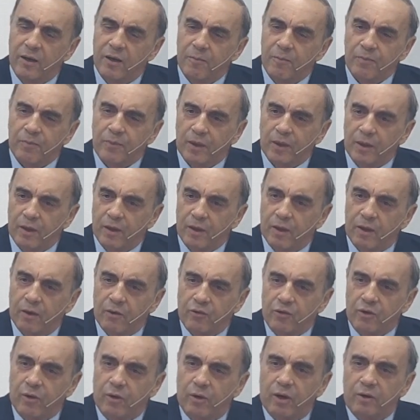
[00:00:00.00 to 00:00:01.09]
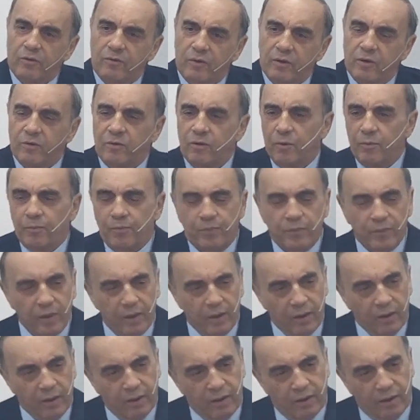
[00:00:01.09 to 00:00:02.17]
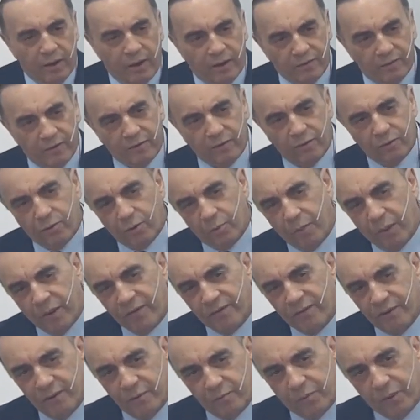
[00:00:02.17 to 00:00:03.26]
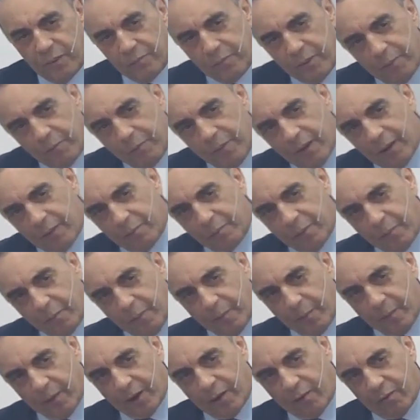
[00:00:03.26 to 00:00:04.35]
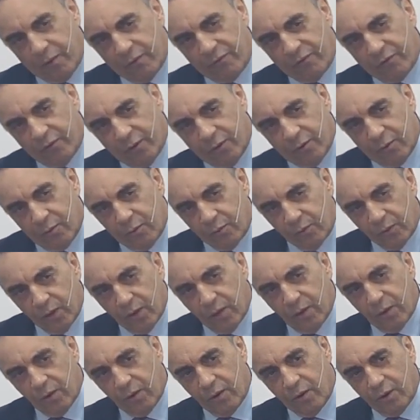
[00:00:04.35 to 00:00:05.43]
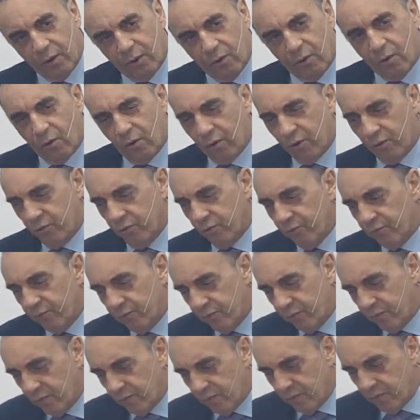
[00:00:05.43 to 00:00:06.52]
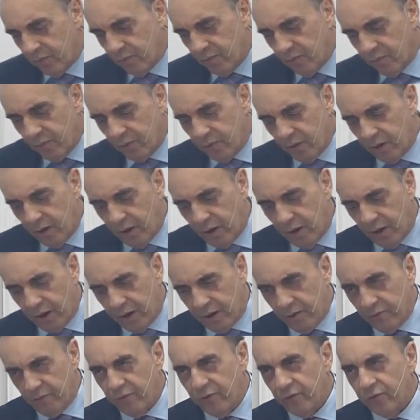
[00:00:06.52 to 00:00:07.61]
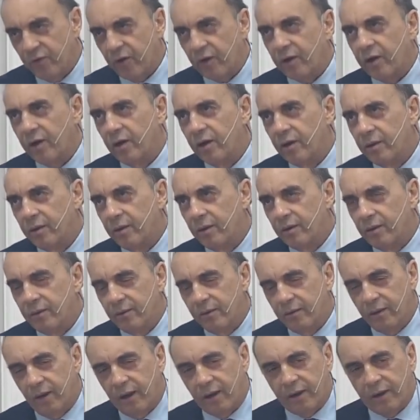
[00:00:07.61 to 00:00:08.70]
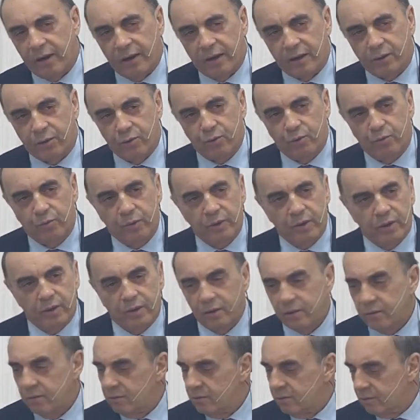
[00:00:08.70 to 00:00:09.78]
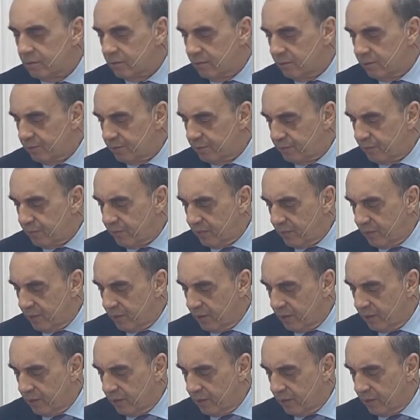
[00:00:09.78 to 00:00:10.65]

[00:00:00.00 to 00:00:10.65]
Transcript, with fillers: I already spoke about it. Sometimes I come and going to pick up the plane, and then I look there and I see a turbine